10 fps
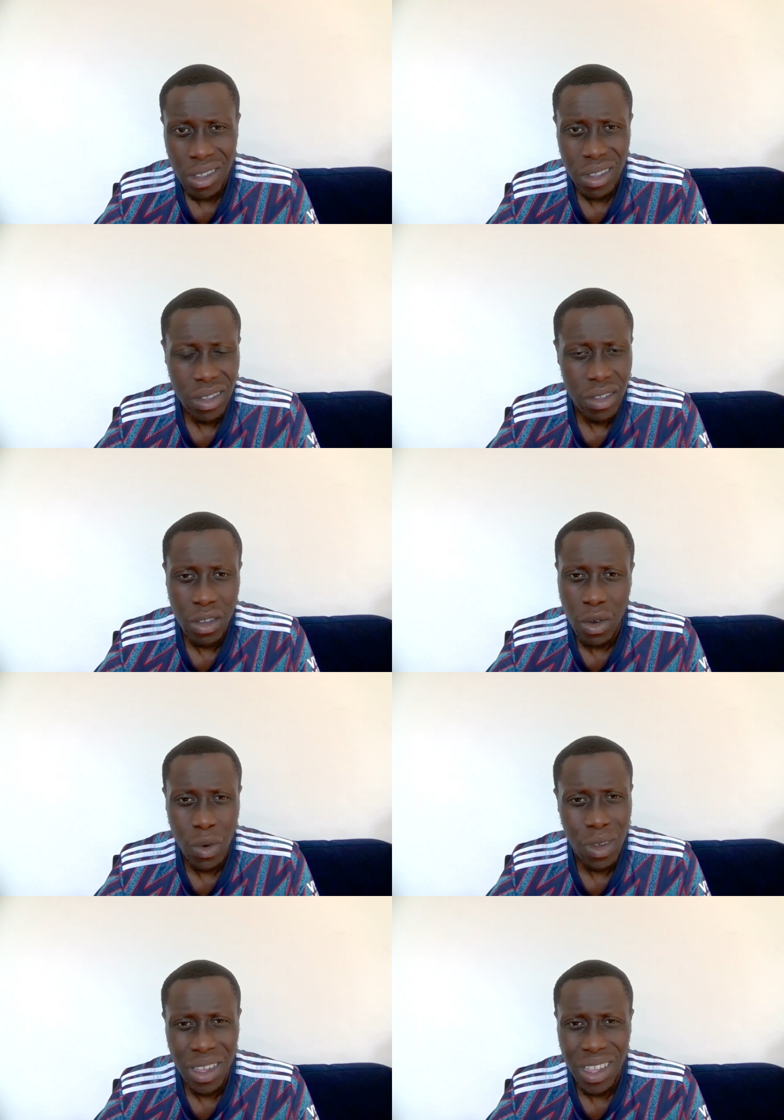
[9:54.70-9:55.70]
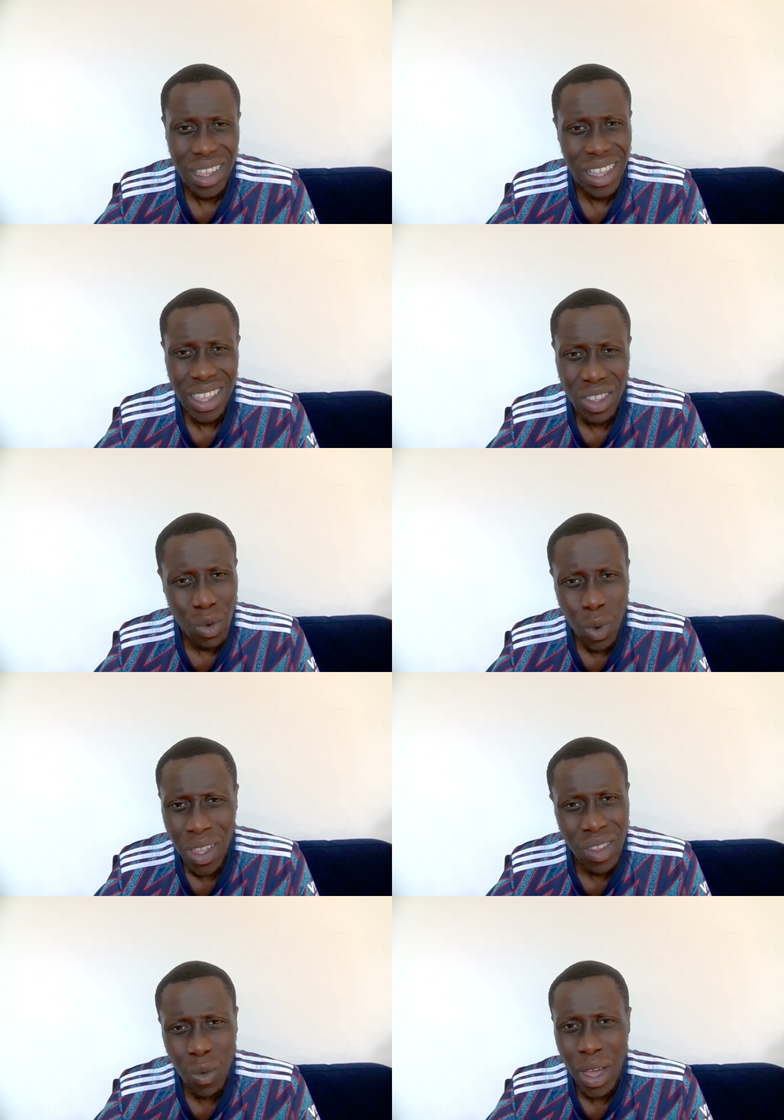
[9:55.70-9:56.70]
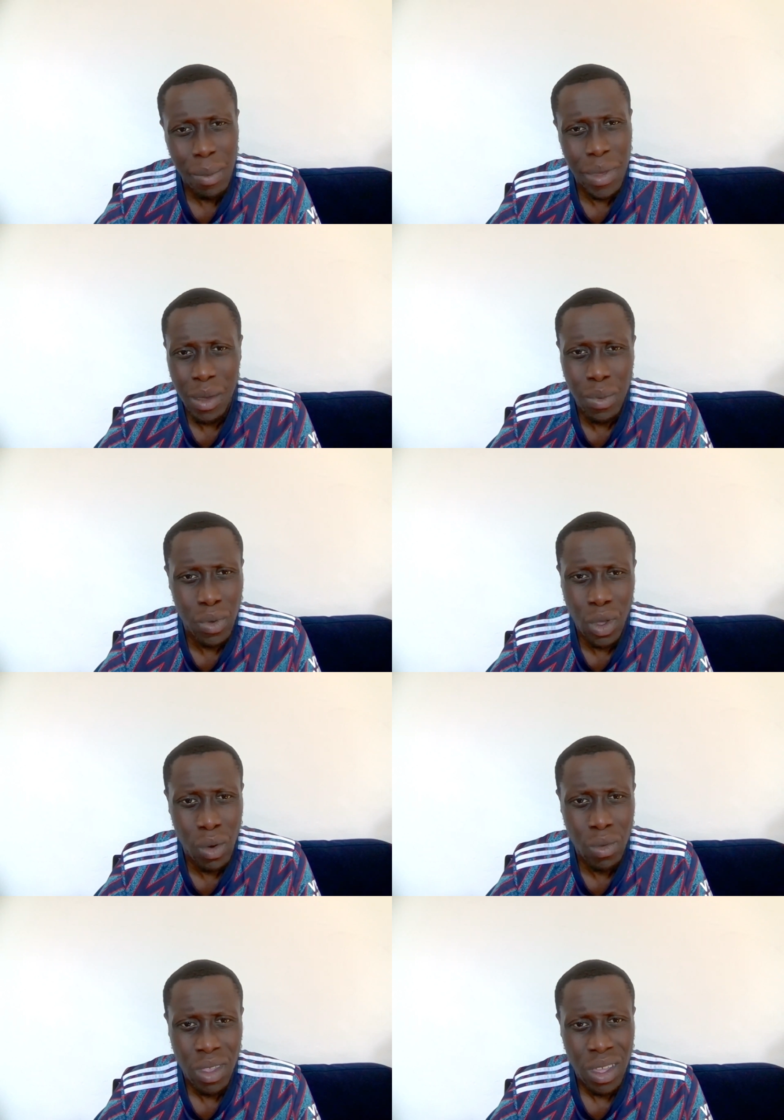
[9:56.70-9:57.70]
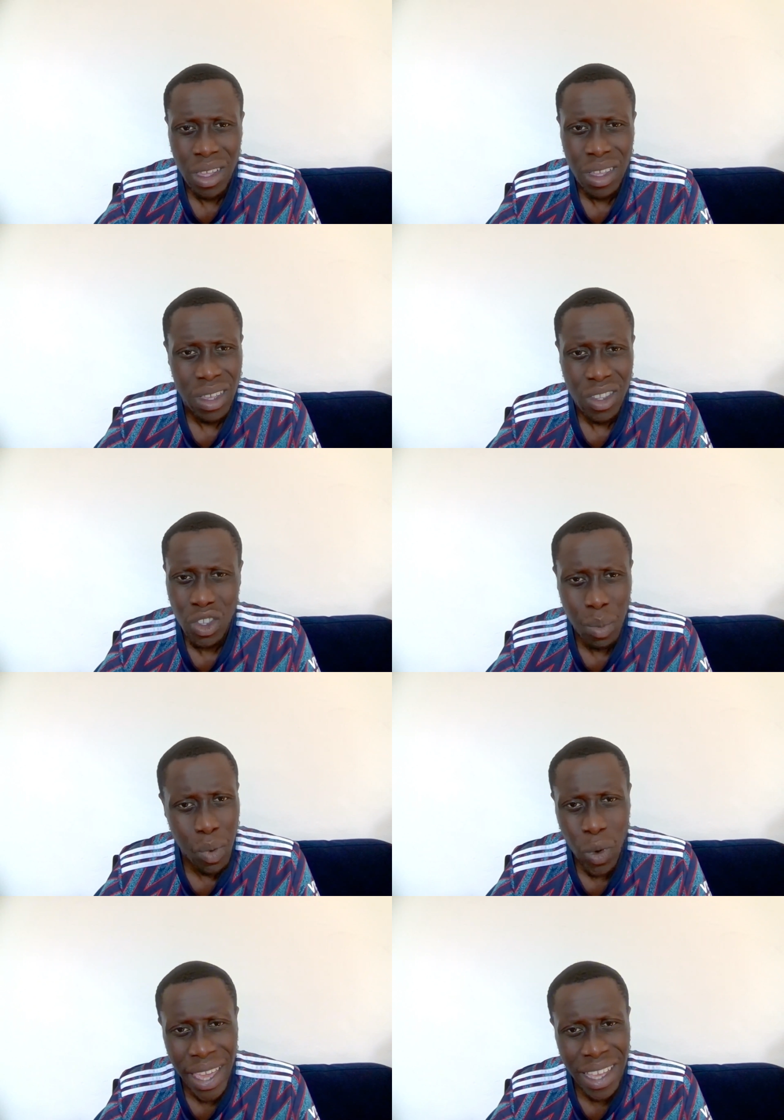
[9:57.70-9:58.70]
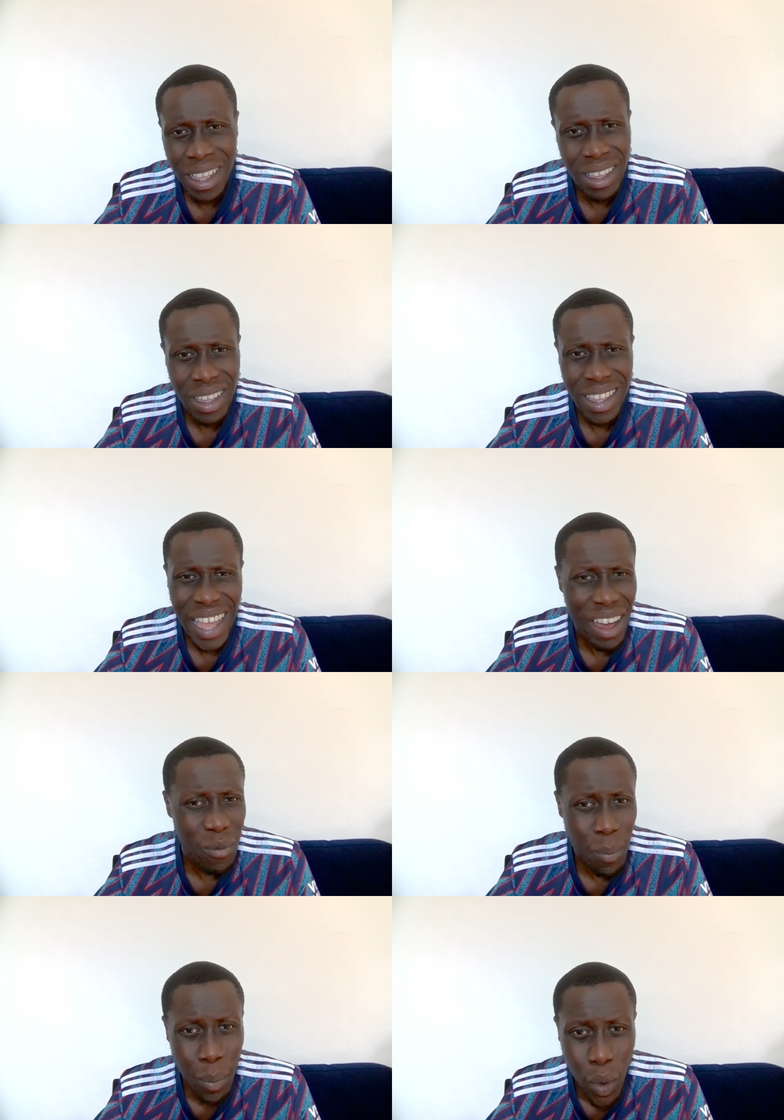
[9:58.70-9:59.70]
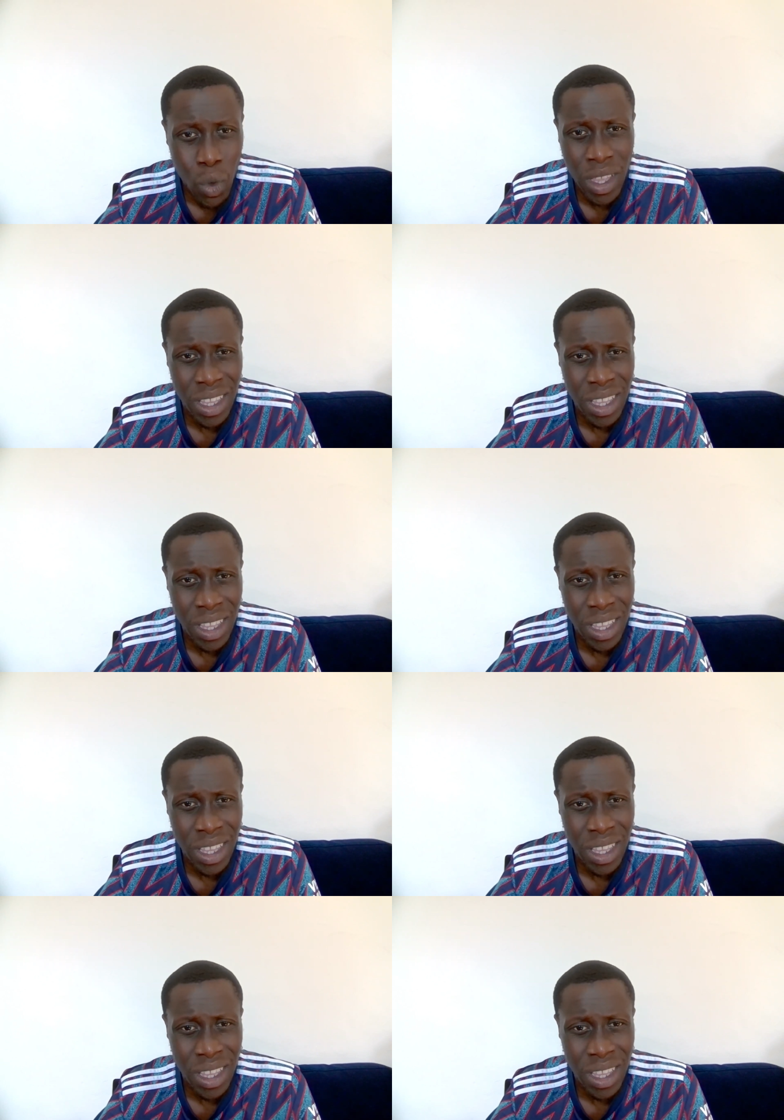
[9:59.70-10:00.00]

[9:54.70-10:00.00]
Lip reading: So you wonder why people don't support England that are born in